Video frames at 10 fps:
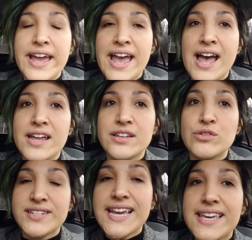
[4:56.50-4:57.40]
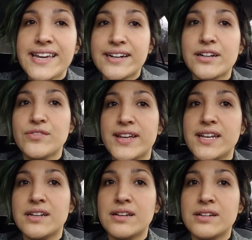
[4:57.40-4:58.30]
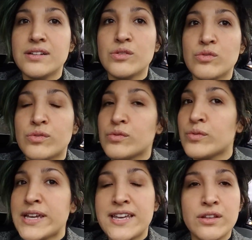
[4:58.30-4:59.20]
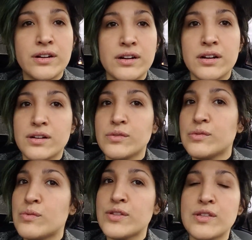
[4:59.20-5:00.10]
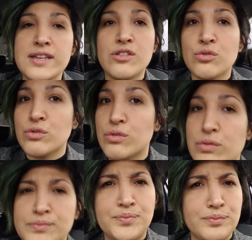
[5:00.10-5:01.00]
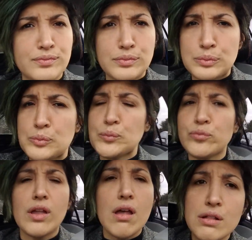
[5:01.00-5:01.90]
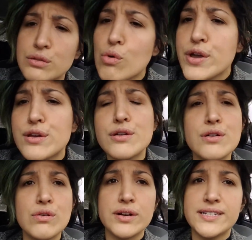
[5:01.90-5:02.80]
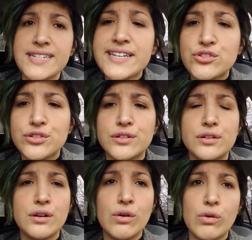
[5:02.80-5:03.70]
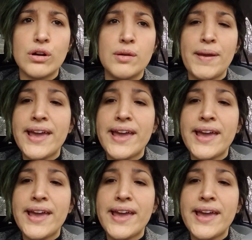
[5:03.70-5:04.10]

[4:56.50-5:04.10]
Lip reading: and you take care of it either with, like, through a lawyer or a teacher or a